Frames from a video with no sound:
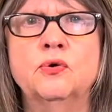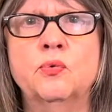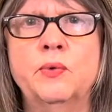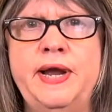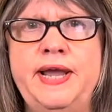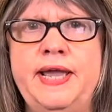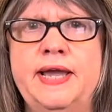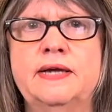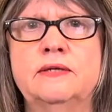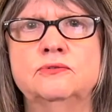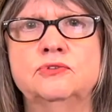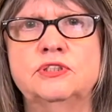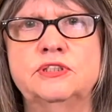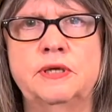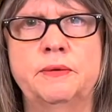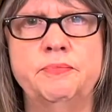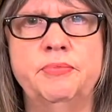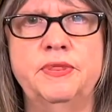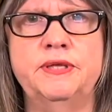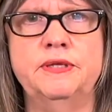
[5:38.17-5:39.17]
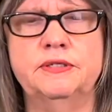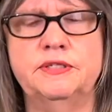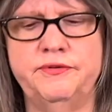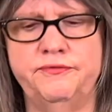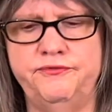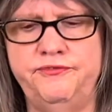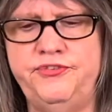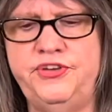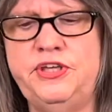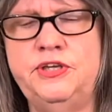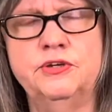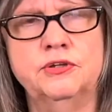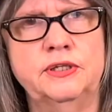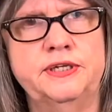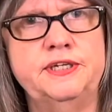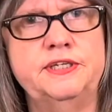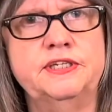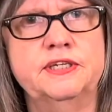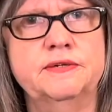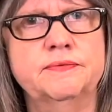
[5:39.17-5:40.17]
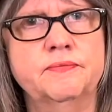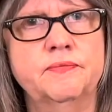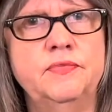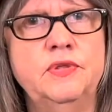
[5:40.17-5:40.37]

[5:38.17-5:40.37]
around something, to feel it.